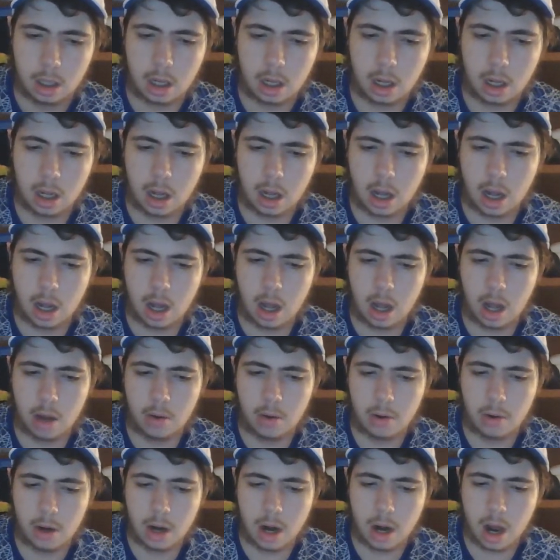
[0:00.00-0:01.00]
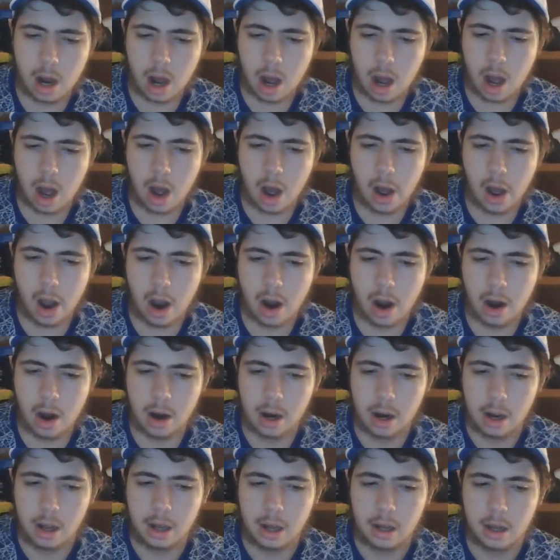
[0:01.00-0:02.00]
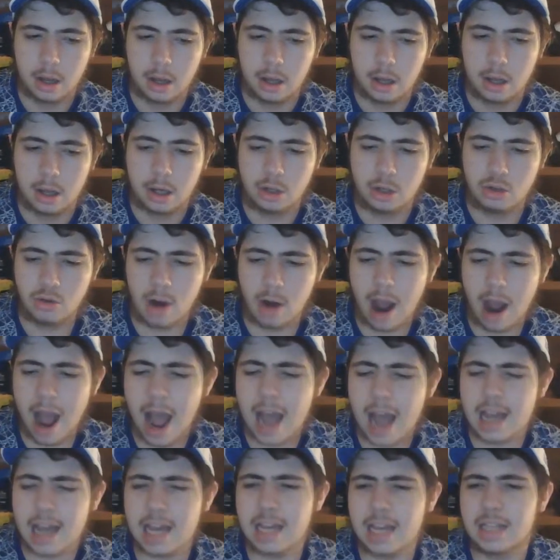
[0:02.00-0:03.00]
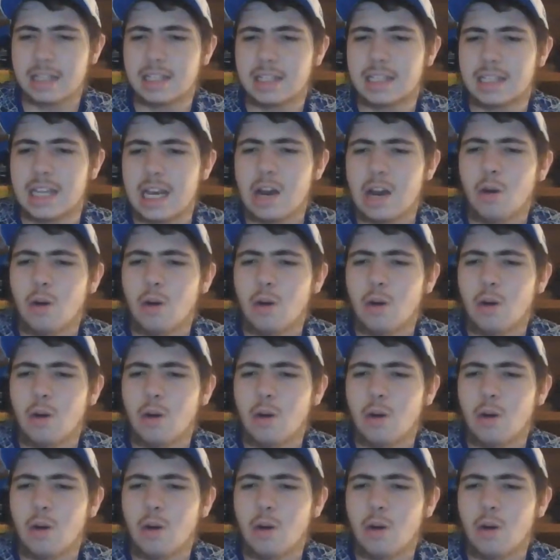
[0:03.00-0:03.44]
Oh, no. Dragons,